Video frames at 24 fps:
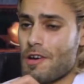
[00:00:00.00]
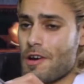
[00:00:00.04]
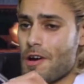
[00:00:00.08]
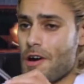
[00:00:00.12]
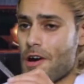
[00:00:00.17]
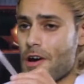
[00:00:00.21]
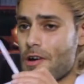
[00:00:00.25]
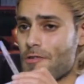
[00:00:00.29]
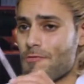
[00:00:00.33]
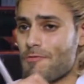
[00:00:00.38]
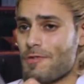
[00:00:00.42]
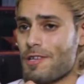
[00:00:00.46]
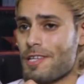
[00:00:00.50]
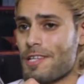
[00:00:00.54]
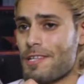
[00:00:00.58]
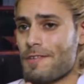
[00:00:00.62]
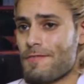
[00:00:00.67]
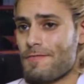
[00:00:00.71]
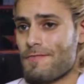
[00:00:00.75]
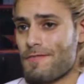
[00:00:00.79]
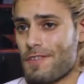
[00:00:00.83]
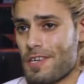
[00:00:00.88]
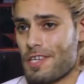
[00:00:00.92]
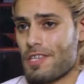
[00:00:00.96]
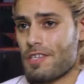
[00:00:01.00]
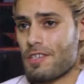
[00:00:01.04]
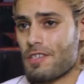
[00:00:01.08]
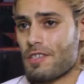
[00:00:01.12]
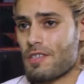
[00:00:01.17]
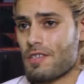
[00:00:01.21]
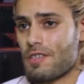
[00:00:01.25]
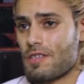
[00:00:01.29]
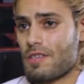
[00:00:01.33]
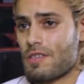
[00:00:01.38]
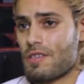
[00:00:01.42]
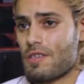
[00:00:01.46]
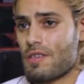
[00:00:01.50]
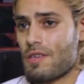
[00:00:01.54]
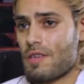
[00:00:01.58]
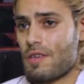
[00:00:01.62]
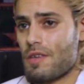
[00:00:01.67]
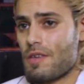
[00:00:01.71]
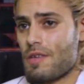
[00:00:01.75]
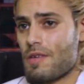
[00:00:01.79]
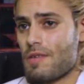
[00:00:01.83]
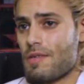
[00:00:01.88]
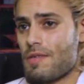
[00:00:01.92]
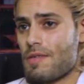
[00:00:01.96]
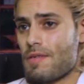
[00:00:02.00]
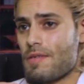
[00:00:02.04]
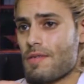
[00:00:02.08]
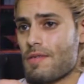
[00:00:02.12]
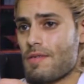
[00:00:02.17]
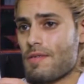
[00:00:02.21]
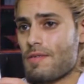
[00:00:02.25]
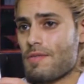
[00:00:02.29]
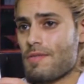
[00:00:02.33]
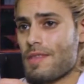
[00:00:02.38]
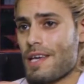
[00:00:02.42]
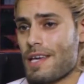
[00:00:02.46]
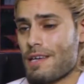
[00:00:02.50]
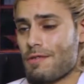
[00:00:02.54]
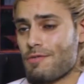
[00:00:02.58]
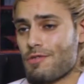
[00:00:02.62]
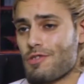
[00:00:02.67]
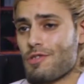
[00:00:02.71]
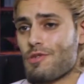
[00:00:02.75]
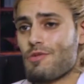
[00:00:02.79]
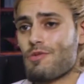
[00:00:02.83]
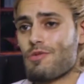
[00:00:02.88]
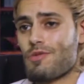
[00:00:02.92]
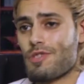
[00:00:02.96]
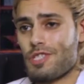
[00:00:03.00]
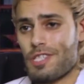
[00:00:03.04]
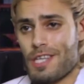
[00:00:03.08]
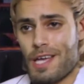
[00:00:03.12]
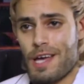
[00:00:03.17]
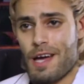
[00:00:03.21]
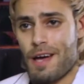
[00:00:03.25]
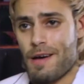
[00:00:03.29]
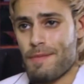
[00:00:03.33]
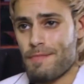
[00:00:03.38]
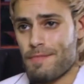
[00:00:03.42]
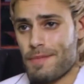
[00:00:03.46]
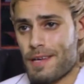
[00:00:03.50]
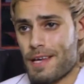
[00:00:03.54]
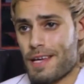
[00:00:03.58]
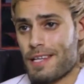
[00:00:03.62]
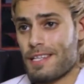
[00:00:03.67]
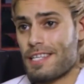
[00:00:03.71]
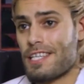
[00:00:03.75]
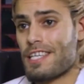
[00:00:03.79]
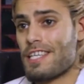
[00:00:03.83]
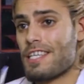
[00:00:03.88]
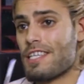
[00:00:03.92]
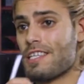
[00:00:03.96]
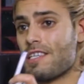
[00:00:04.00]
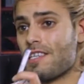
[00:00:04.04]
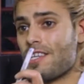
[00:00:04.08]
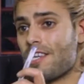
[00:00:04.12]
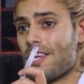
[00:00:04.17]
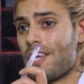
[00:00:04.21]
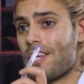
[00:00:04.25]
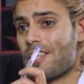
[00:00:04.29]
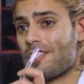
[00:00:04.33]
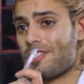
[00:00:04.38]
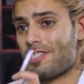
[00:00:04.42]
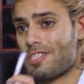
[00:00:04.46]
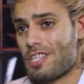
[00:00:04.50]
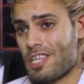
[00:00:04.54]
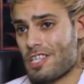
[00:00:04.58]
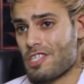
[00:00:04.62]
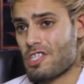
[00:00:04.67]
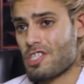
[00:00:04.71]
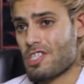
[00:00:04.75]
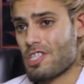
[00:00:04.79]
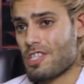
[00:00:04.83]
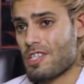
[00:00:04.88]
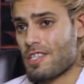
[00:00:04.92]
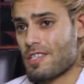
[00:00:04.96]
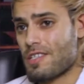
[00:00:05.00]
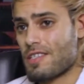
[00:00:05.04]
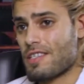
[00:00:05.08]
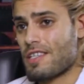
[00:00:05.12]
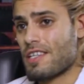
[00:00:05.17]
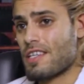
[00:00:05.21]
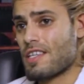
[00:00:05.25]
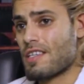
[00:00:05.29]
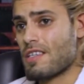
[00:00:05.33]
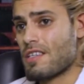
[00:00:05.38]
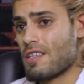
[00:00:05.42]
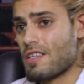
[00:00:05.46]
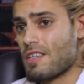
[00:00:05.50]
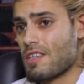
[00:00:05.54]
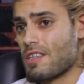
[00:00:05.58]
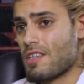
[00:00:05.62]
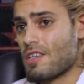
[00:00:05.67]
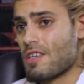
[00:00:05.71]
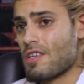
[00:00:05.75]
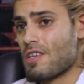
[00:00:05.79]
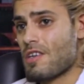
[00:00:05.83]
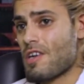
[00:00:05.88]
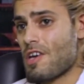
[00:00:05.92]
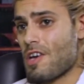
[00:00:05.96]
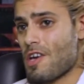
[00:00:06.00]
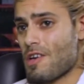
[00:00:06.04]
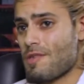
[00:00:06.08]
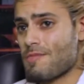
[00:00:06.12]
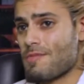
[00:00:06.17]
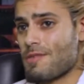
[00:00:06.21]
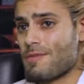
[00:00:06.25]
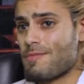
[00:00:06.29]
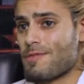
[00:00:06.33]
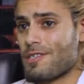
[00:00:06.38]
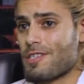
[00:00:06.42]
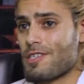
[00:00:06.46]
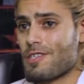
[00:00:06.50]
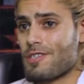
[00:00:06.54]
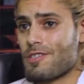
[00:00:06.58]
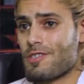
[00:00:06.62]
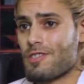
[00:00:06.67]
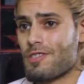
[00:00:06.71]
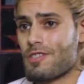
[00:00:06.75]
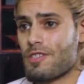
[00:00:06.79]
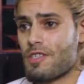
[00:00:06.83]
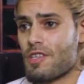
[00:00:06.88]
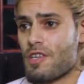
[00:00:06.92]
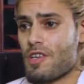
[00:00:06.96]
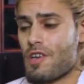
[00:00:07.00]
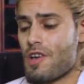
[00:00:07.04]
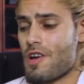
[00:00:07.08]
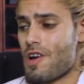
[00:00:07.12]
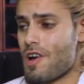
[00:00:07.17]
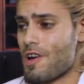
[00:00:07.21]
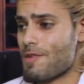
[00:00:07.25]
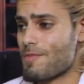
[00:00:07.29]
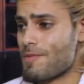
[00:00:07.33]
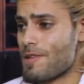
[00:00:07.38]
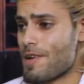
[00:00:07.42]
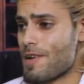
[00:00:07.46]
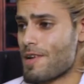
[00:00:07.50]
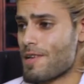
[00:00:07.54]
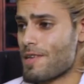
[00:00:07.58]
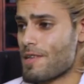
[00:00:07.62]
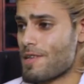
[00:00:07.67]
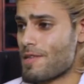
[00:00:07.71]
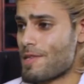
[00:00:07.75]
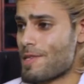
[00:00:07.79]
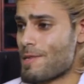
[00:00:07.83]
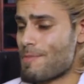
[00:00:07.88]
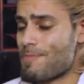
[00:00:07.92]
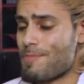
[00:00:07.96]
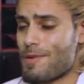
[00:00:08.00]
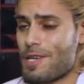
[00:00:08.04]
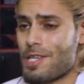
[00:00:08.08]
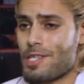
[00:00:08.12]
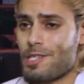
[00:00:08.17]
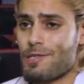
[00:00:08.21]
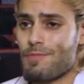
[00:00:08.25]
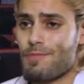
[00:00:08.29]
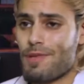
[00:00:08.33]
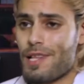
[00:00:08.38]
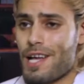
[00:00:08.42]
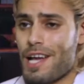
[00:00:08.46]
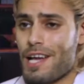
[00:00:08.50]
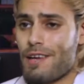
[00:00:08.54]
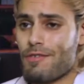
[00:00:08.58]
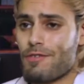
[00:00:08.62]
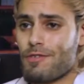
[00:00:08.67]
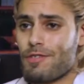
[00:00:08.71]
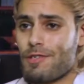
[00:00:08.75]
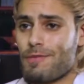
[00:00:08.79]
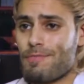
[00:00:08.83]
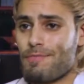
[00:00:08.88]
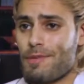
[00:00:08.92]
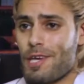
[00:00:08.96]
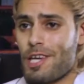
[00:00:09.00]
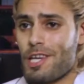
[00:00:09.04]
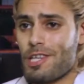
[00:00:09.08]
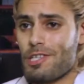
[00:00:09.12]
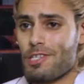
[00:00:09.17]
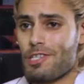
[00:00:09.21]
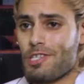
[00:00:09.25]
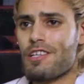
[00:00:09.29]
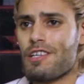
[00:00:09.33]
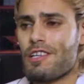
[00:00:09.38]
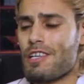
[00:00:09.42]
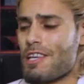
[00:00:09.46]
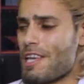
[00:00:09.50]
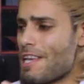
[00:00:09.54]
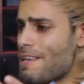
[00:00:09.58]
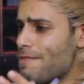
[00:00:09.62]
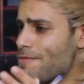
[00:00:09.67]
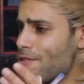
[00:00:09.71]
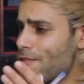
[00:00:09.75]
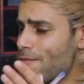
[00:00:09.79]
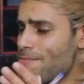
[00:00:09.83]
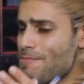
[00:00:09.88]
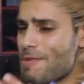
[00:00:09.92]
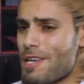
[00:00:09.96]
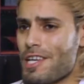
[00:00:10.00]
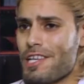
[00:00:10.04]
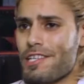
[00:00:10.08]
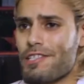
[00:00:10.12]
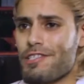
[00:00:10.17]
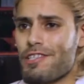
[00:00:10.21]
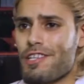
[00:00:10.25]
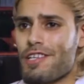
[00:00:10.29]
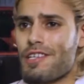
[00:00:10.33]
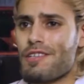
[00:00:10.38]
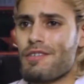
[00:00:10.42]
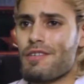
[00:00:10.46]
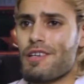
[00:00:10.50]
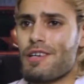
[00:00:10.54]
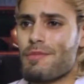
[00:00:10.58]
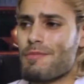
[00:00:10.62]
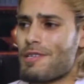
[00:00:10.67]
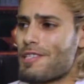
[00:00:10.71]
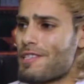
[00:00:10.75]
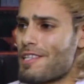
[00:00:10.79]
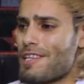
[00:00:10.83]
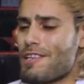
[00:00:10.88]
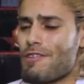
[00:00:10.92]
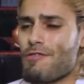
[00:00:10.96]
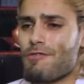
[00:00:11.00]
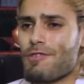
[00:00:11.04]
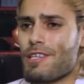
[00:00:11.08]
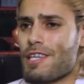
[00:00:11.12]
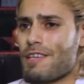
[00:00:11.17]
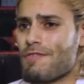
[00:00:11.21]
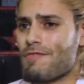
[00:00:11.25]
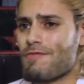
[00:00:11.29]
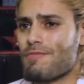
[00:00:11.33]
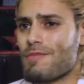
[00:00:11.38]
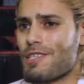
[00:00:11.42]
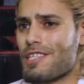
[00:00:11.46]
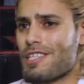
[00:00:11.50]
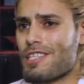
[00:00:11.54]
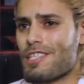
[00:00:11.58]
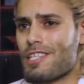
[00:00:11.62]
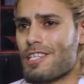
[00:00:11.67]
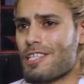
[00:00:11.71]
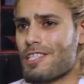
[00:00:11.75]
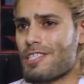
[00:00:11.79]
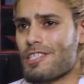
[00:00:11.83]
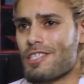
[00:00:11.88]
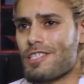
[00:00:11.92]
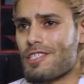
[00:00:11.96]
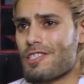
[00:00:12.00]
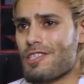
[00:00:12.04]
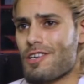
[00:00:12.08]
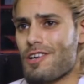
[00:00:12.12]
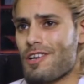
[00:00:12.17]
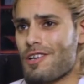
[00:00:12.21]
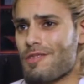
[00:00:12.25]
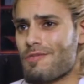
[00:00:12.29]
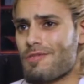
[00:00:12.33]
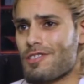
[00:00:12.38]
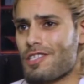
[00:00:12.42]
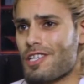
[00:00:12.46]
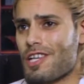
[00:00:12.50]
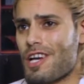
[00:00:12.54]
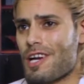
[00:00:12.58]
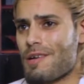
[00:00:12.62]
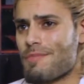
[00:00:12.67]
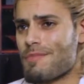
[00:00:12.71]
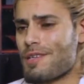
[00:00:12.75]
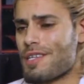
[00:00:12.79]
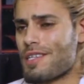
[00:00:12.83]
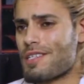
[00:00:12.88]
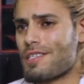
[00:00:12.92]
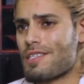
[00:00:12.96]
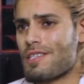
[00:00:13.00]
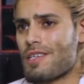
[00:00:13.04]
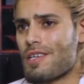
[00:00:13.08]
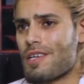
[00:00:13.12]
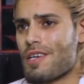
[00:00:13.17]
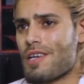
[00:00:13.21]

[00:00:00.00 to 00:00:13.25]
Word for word: I really think that it was all set up and he intentionally hurt me, because I'm like the best player on the pitch. Even the media, I mean, they're not giving me an easy time, do you know what I mean?